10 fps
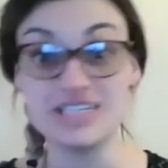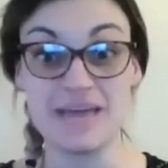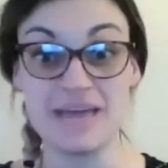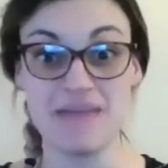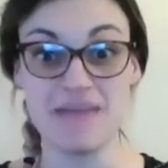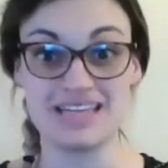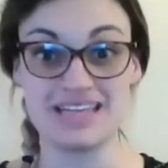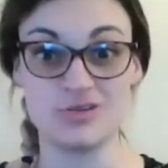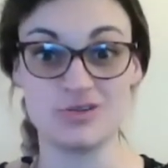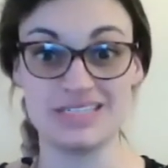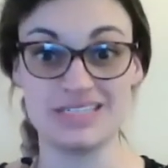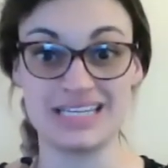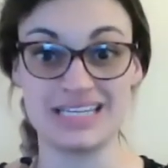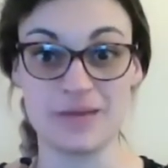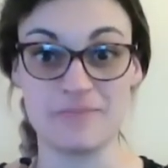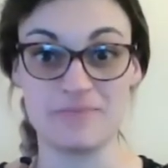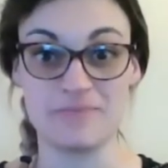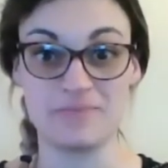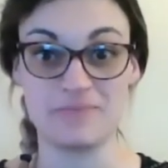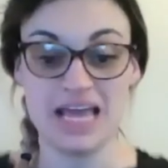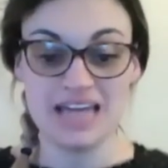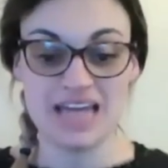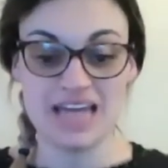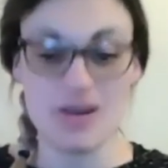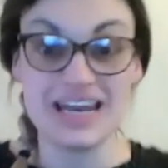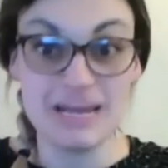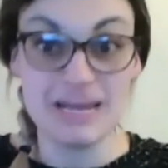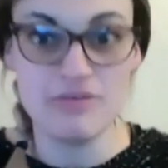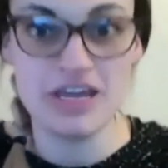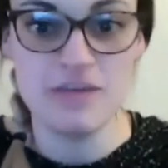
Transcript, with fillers: it makes all together. Now, let me bring you